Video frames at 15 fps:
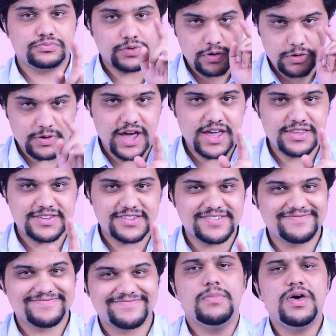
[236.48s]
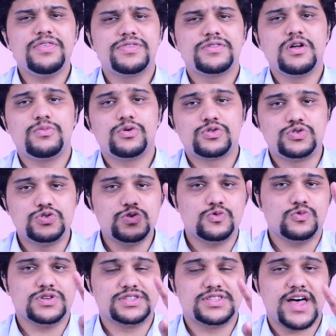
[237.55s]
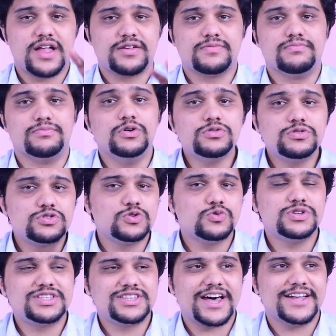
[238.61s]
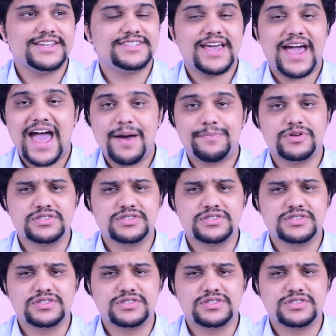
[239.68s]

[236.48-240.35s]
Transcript: All right. Myth number 2 is that most suicides happen